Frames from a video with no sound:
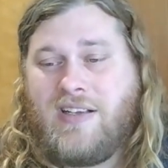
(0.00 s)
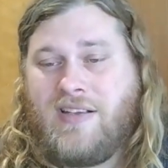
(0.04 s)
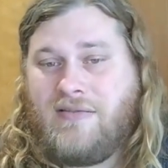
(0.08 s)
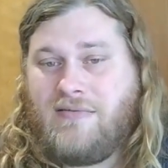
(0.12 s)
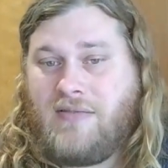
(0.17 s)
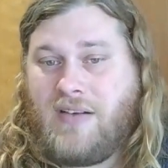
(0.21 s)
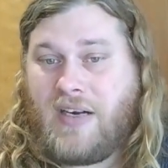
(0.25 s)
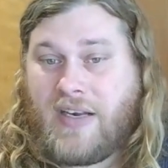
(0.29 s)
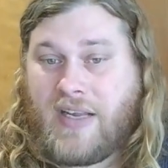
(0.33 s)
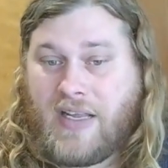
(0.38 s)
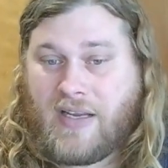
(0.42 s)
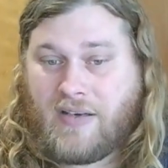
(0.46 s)

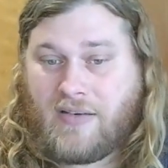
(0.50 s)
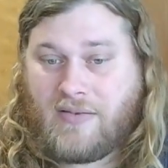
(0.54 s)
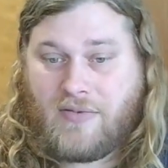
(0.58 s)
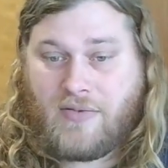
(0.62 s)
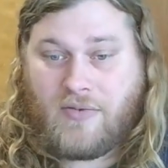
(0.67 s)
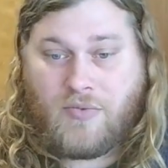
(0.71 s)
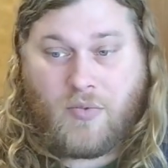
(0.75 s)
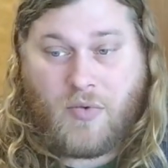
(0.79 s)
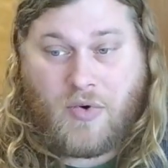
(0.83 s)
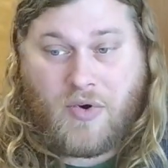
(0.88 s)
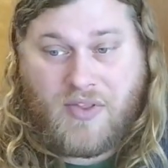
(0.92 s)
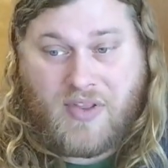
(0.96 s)
Again,
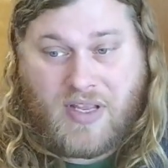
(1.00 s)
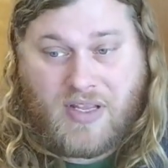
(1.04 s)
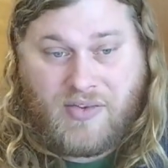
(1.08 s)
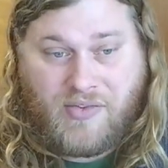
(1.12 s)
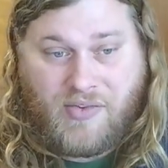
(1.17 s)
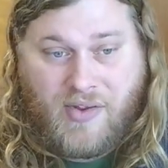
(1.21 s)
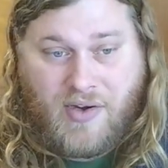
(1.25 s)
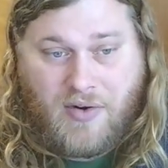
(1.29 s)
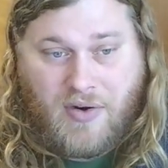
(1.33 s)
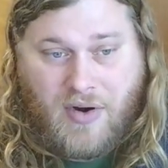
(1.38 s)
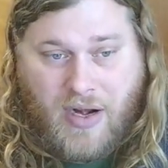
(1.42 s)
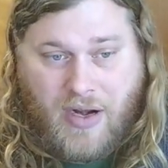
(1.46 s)
worth
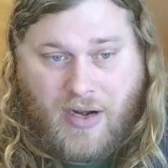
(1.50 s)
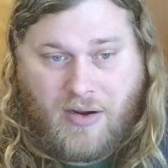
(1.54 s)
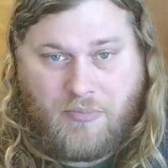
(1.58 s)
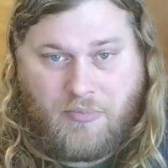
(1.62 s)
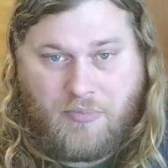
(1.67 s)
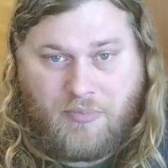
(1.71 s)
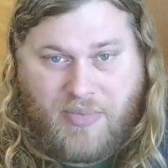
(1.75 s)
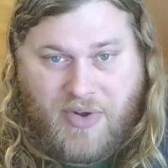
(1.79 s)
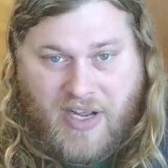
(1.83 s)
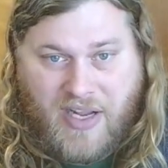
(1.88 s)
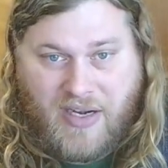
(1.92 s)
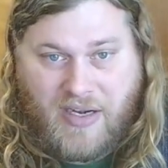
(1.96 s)
considering,
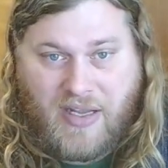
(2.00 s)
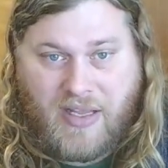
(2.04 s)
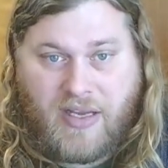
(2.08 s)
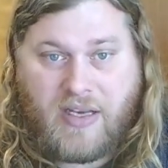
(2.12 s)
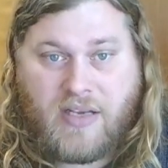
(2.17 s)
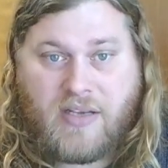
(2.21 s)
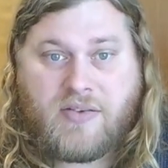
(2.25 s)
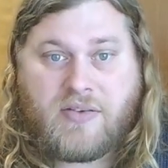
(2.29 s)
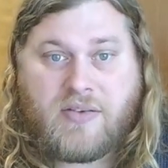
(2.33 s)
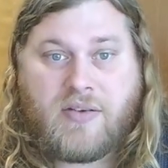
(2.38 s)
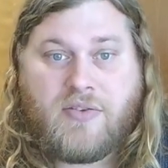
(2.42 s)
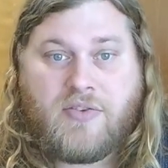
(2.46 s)
but it
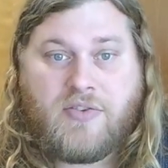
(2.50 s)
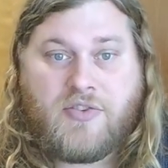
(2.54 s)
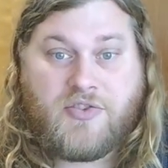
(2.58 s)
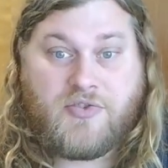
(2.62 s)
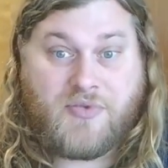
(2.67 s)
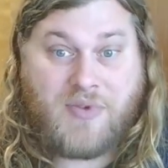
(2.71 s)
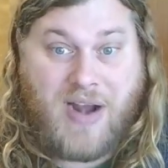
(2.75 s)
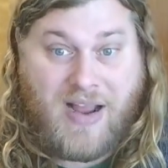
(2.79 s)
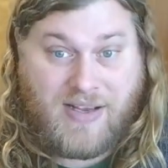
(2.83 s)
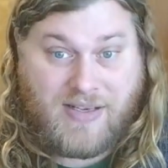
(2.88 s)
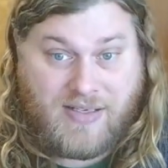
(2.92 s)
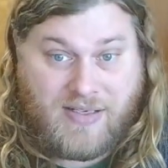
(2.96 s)
is
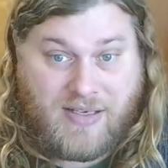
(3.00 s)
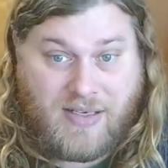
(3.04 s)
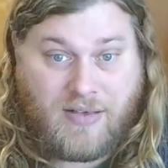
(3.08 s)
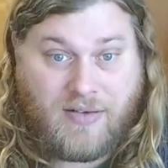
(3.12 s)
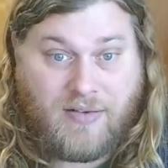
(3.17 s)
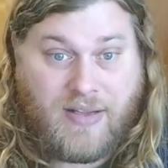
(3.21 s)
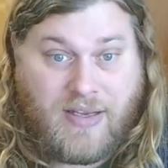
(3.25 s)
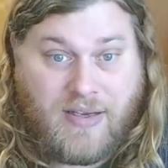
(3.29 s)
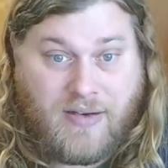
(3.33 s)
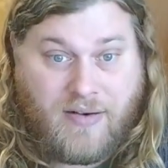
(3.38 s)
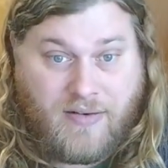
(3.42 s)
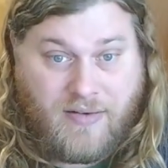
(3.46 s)

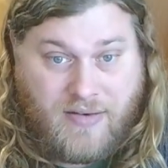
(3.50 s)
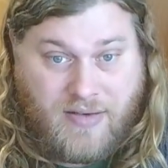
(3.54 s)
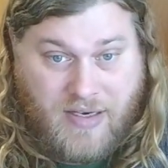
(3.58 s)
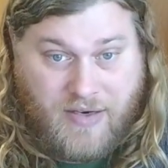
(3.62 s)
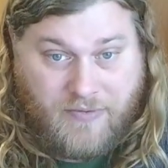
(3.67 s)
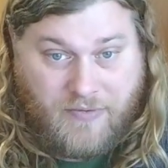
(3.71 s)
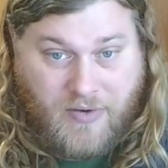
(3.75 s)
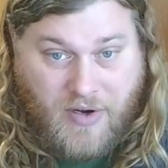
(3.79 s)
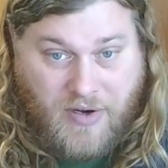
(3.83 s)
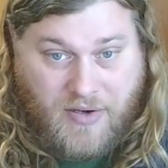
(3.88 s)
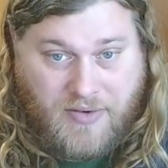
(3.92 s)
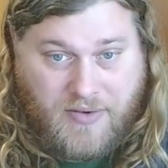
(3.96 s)
drastically
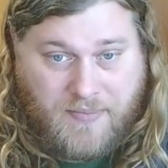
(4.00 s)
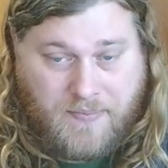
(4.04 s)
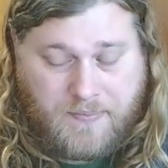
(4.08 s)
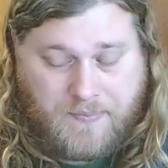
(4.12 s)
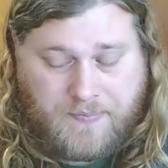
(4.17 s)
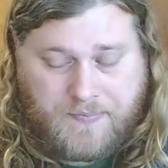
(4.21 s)
different.